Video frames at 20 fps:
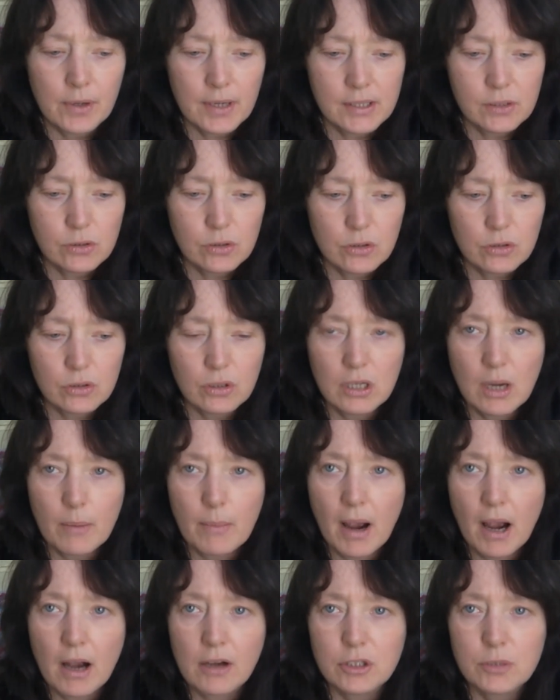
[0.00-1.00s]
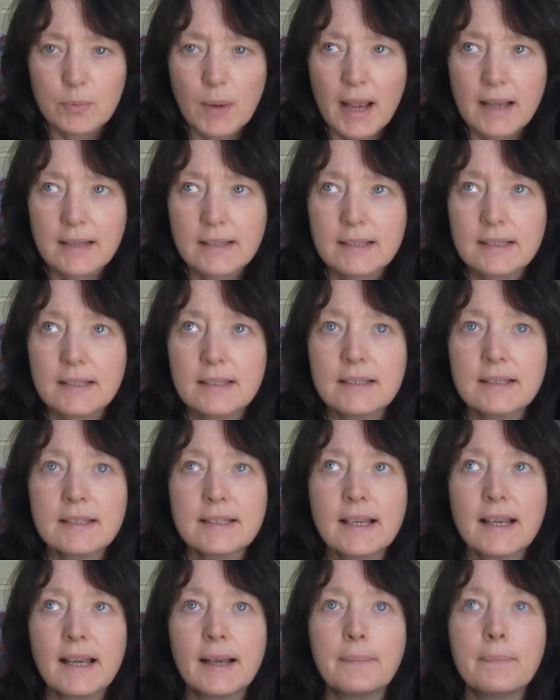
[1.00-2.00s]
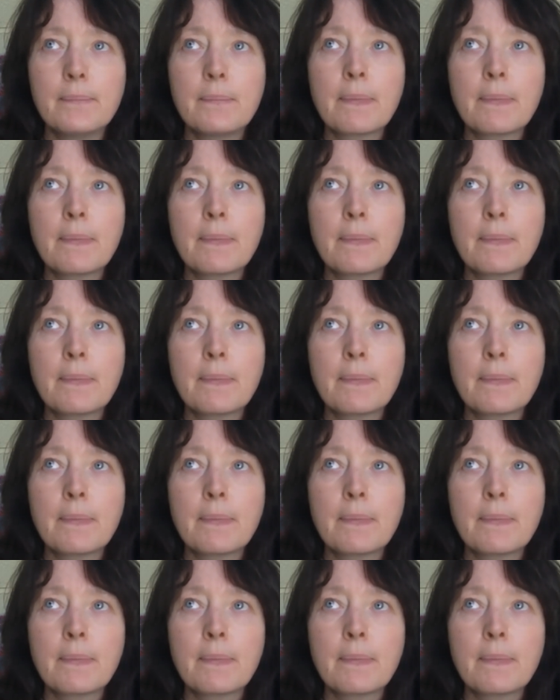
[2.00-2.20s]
It's just going to march past, isn't it?